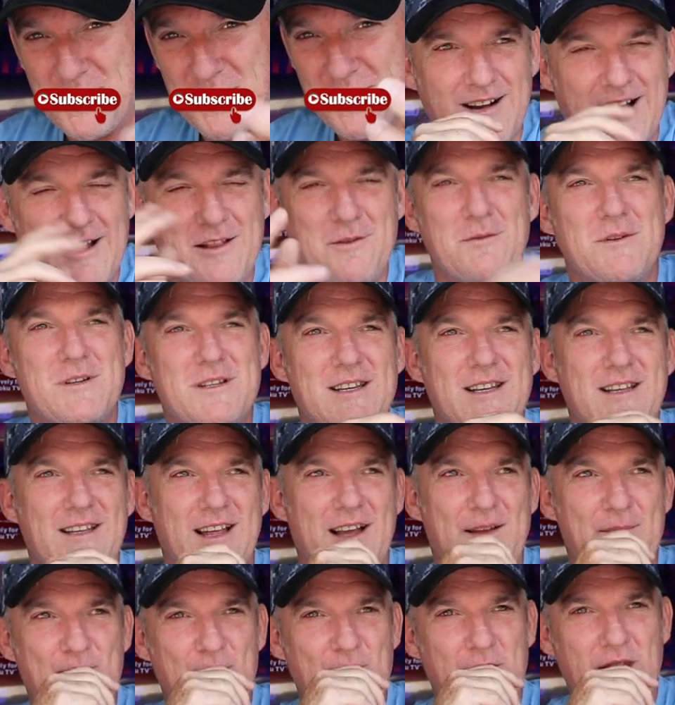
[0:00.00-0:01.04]
I don't want to say
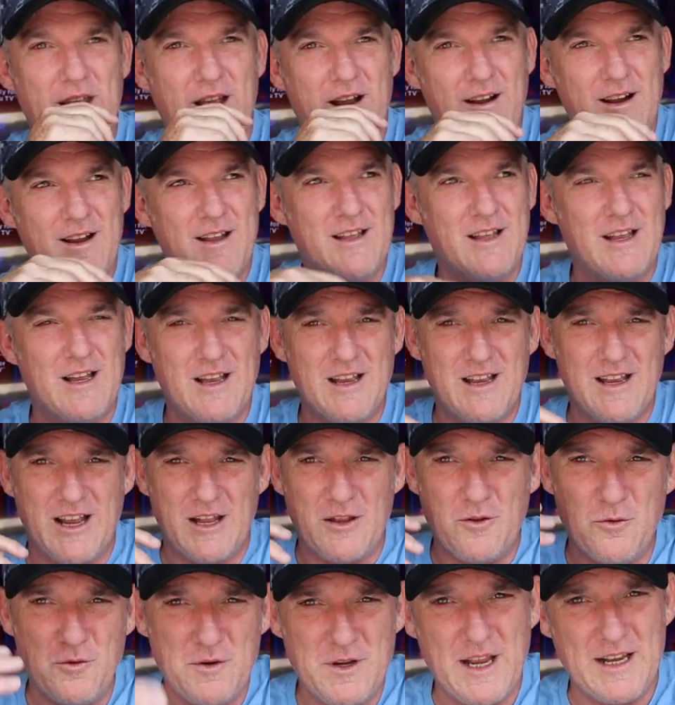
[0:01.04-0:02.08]
that, all right?
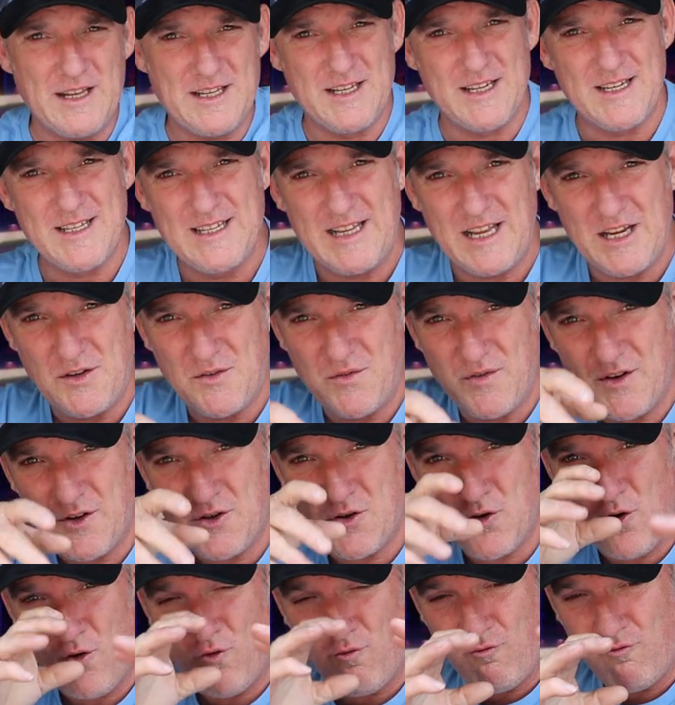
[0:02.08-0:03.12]
And who gets this next
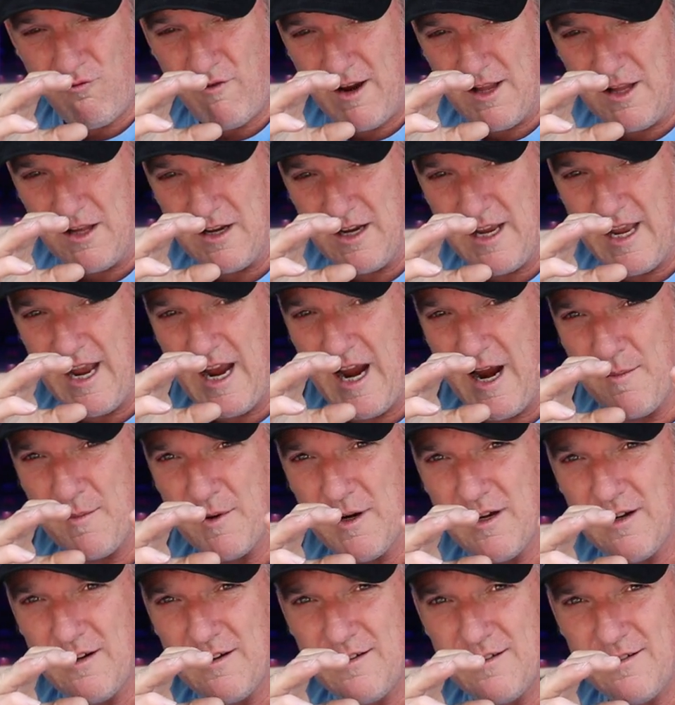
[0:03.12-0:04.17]
fish right on
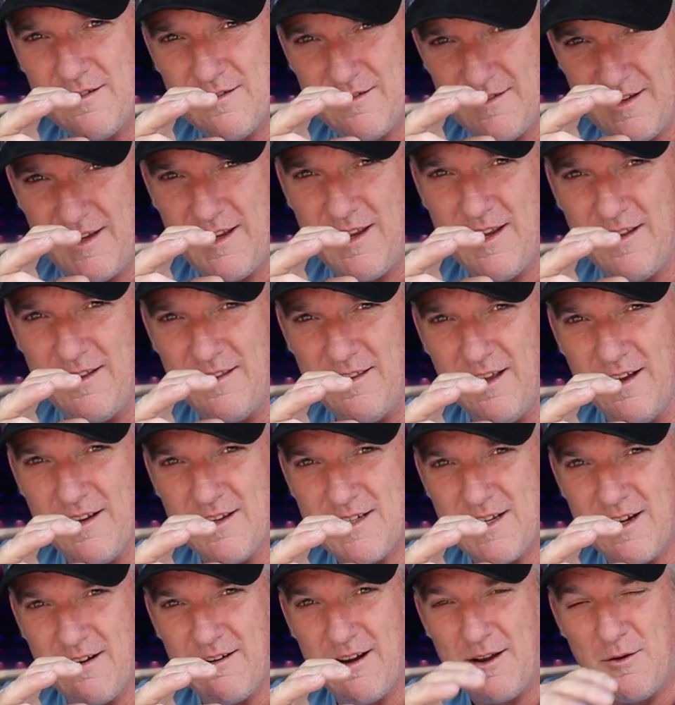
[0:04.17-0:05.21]
camera? The kid
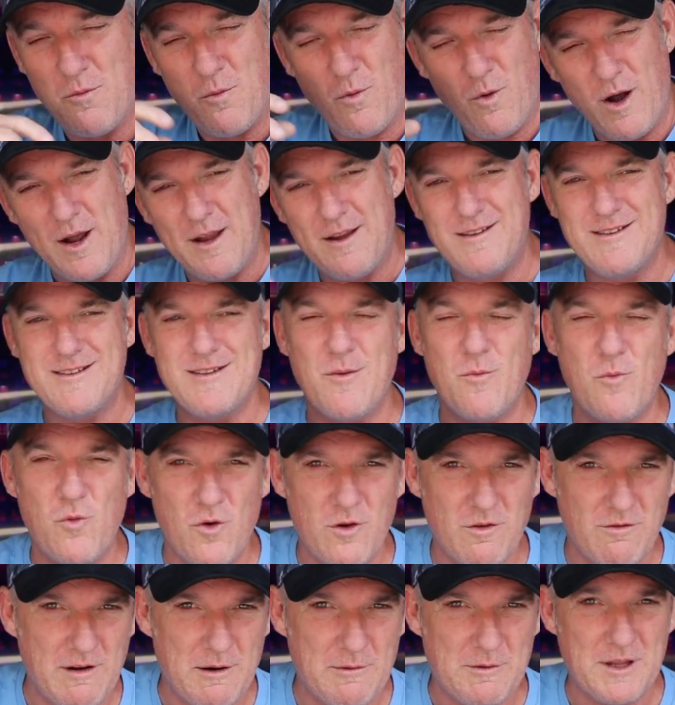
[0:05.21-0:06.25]
does, all right? Why? Because I'm
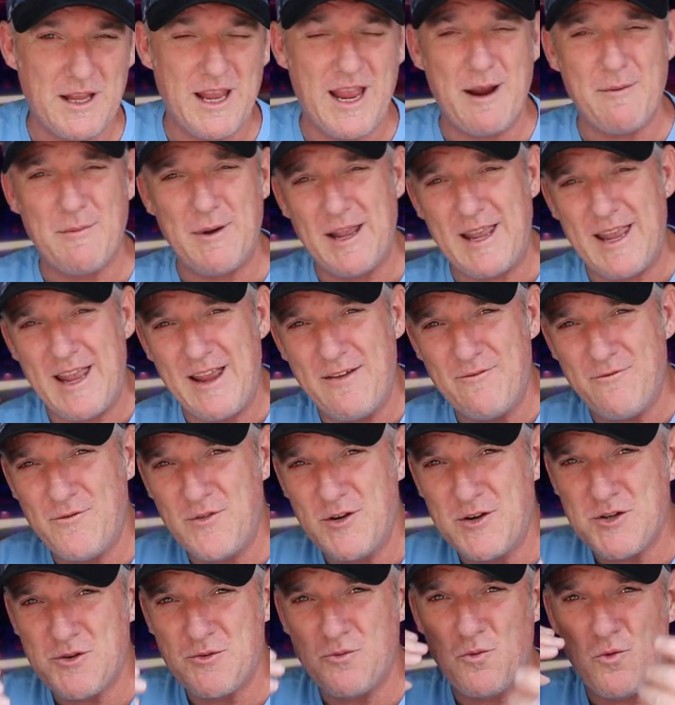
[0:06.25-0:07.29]
walking around with a camera. I can't
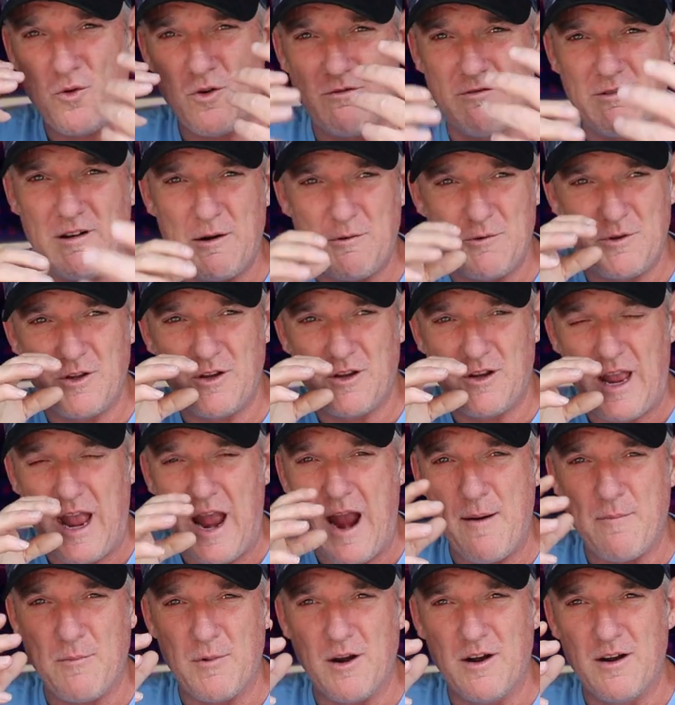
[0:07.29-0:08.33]
fish and walk around with a
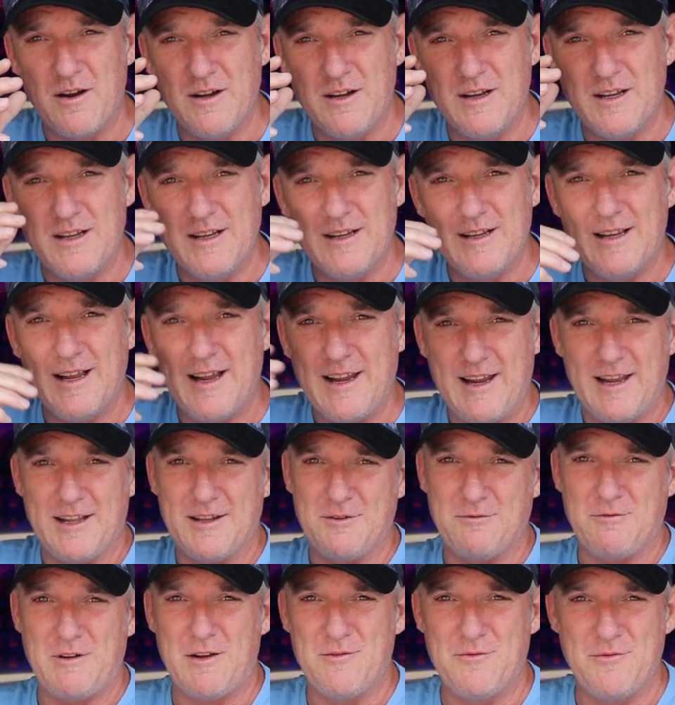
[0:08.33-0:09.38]
camera and get
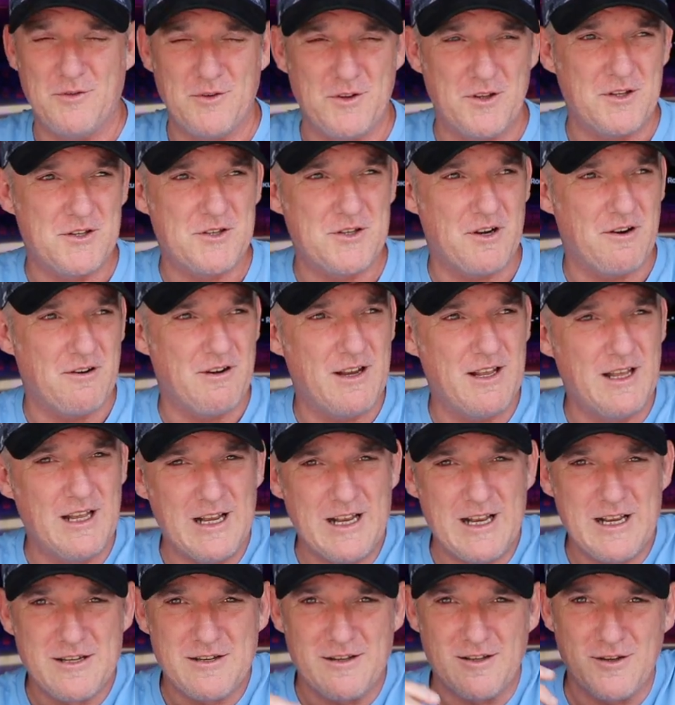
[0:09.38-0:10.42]
the right footage, all right?
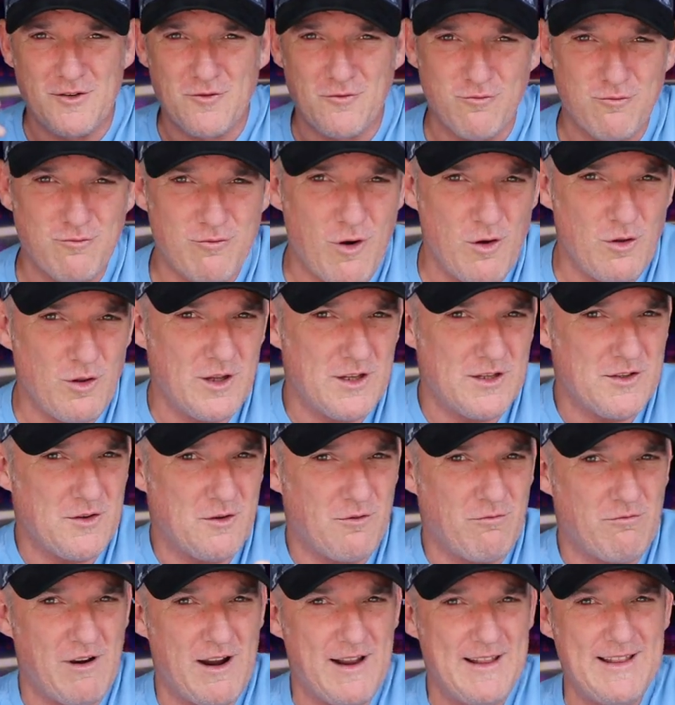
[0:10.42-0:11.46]
So let's roll into
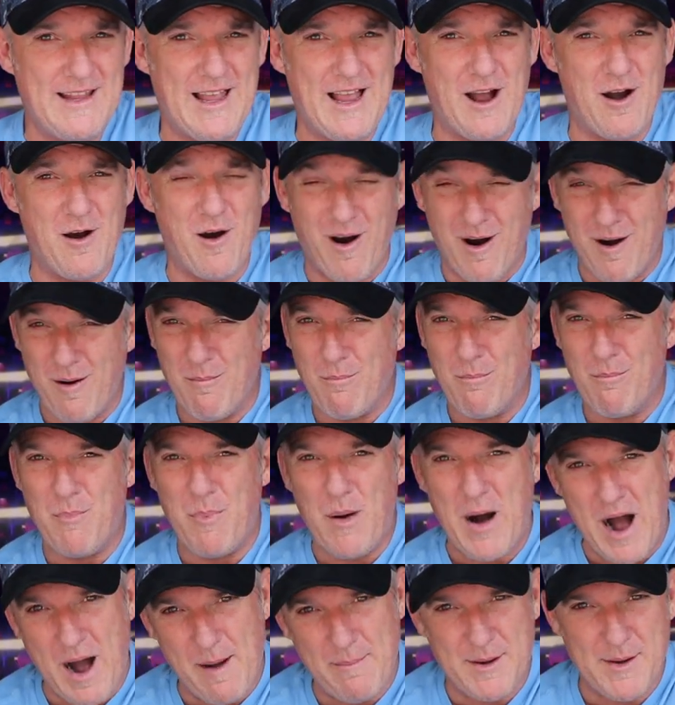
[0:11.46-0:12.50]
right now,
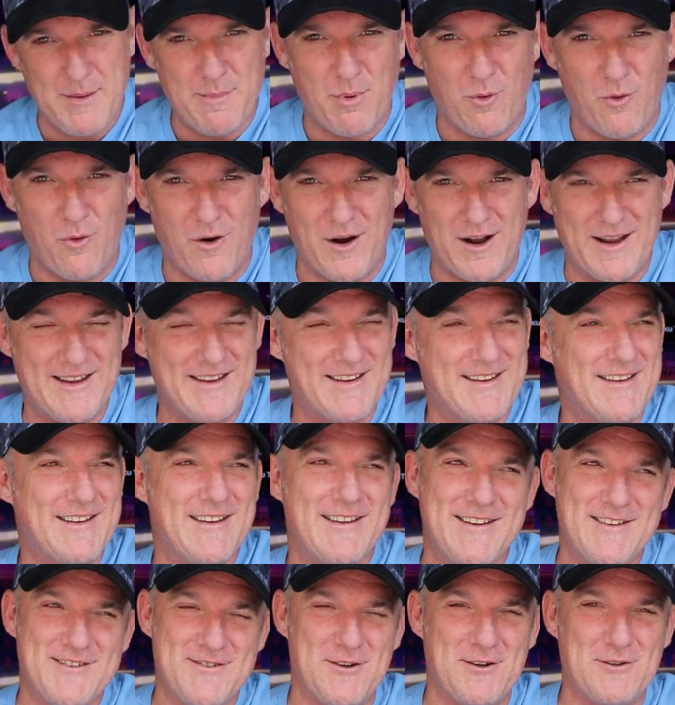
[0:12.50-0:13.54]
Bobby Boy.
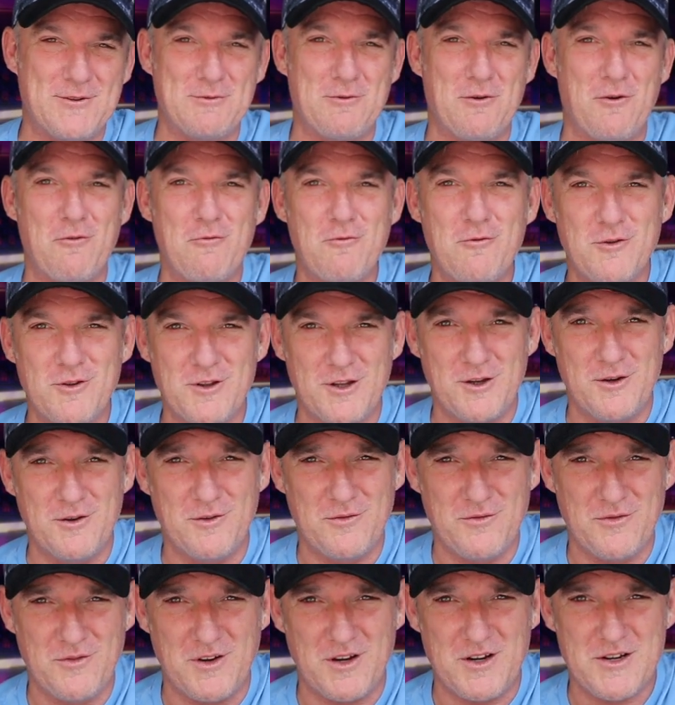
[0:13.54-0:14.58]
He's on to a really good
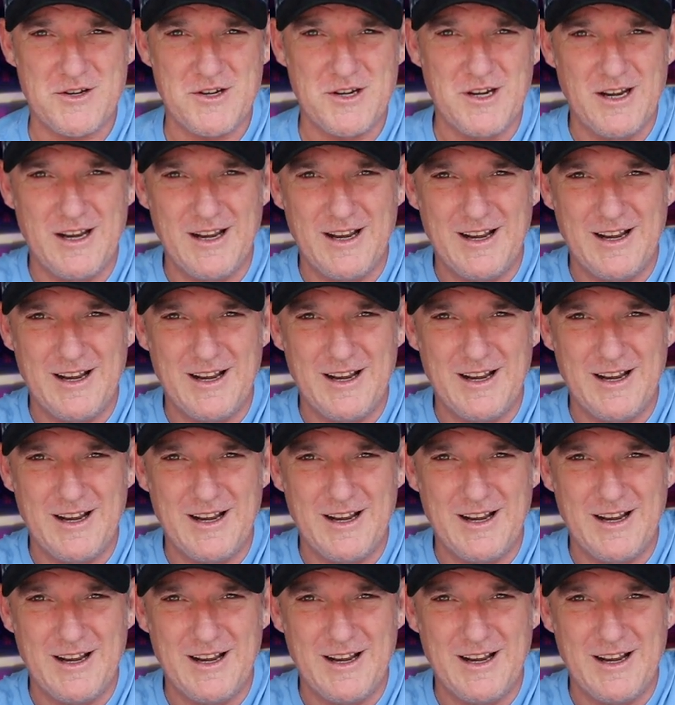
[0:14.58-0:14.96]
fish.